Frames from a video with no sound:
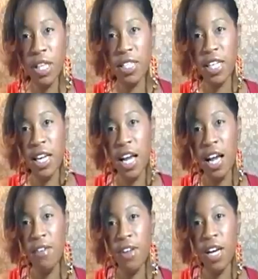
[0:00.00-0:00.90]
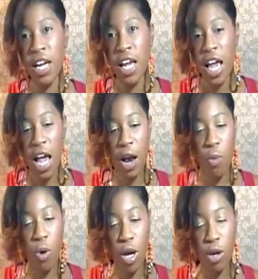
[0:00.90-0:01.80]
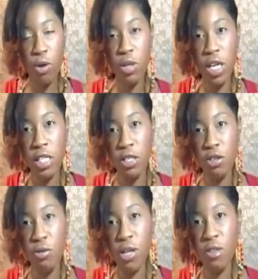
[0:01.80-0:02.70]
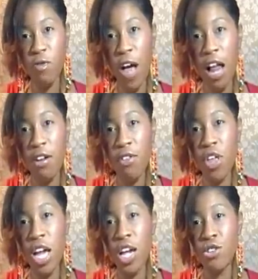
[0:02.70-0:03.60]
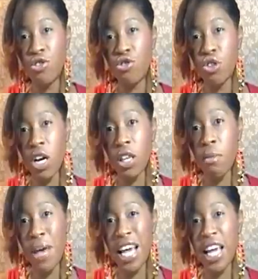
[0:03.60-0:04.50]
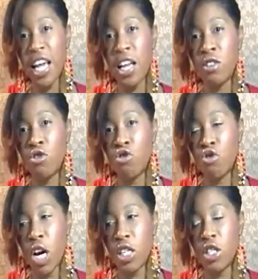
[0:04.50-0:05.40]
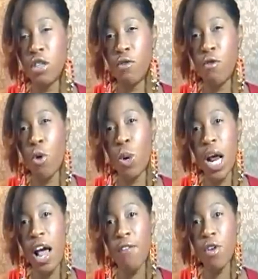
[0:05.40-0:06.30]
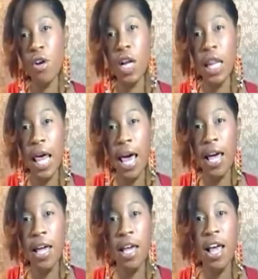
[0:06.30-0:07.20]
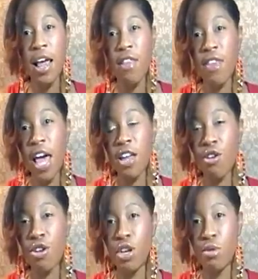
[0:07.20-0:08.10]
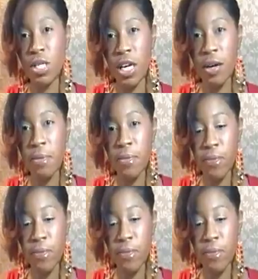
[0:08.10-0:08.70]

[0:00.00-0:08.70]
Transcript: put this in the oven, and what you'll need to do is follow the baking instructions for whatever clay that you're using.